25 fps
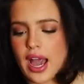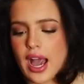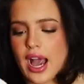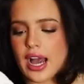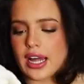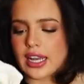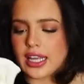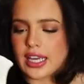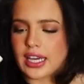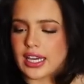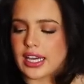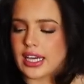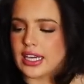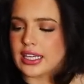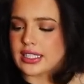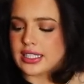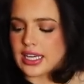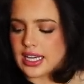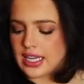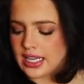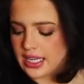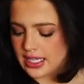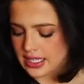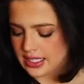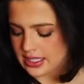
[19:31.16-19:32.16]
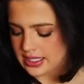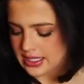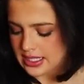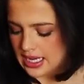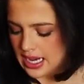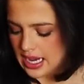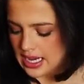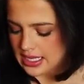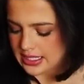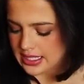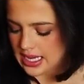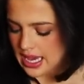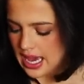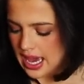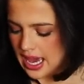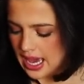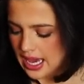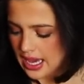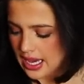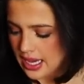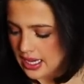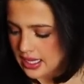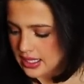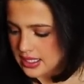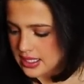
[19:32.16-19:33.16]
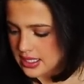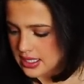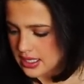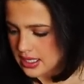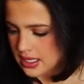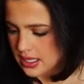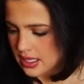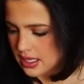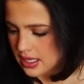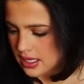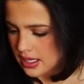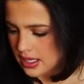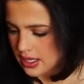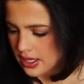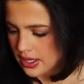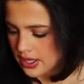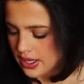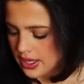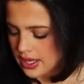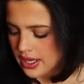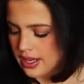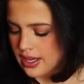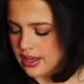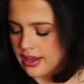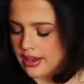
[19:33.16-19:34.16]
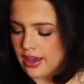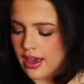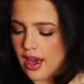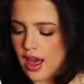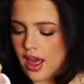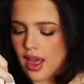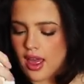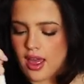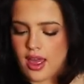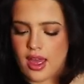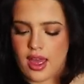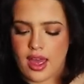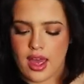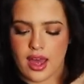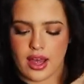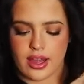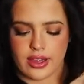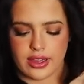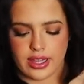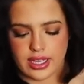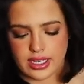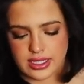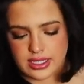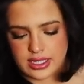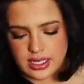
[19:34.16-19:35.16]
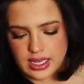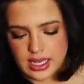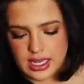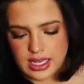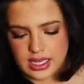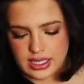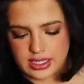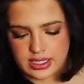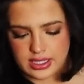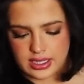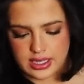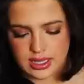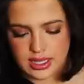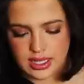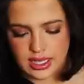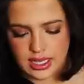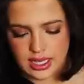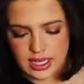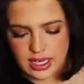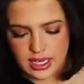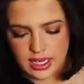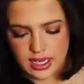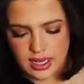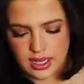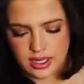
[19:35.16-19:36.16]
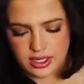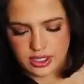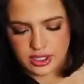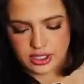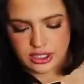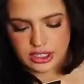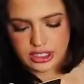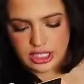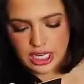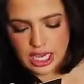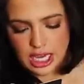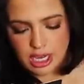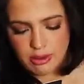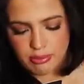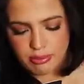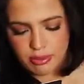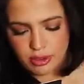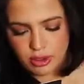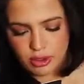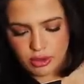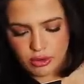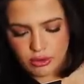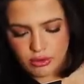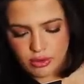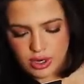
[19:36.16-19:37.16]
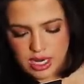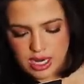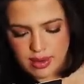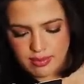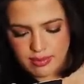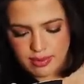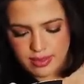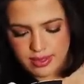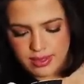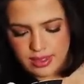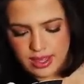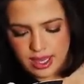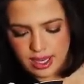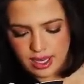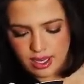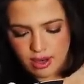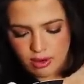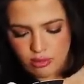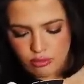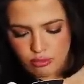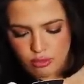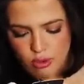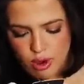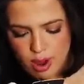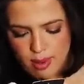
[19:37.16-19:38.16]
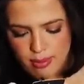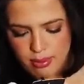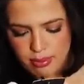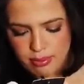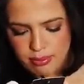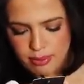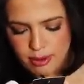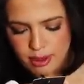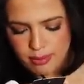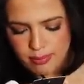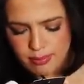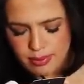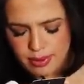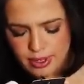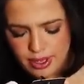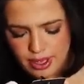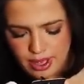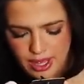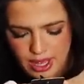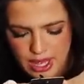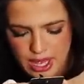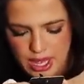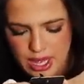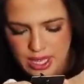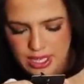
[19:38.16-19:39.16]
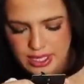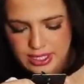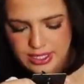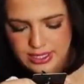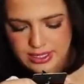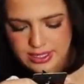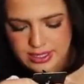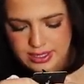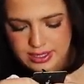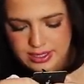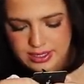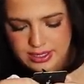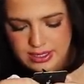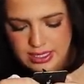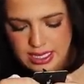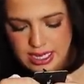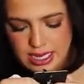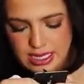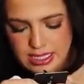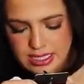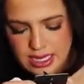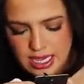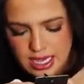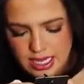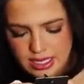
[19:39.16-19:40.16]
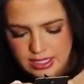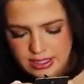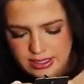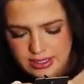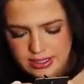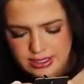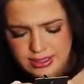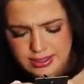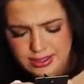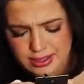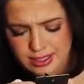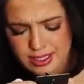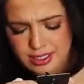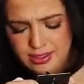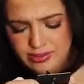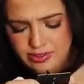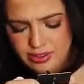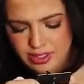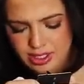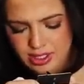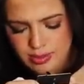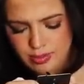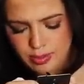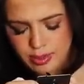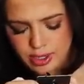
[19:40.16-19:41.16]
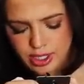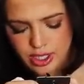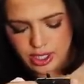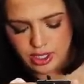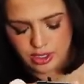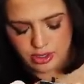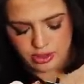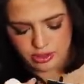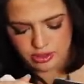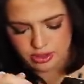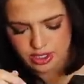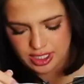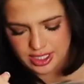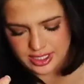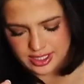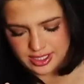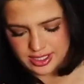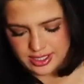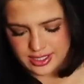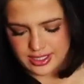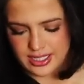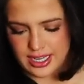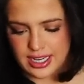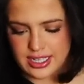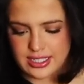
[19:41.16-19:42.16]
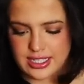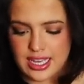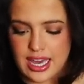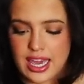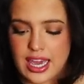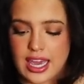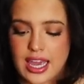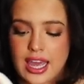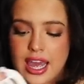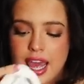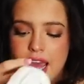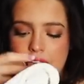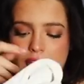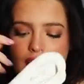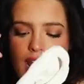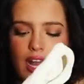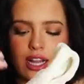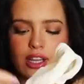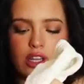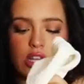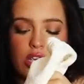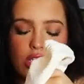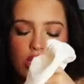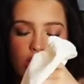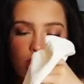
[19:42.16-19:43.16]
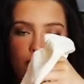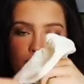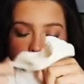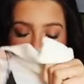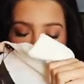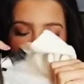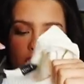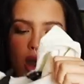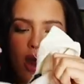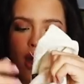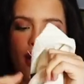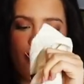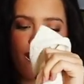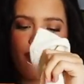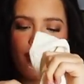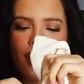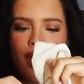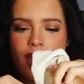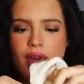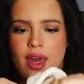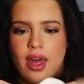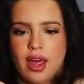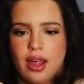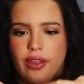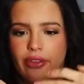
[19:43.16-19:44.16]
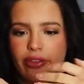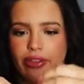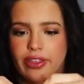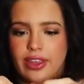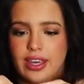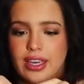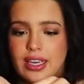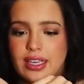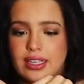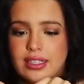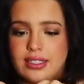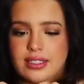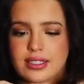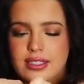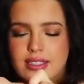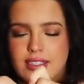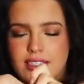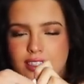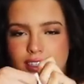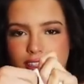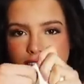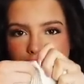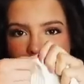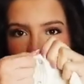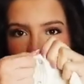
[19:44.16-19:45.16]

and it is in the size 8. Yeah, this is the shape cream thick rib popper details sleeveless bodycon dress in the size 8, and you can pop these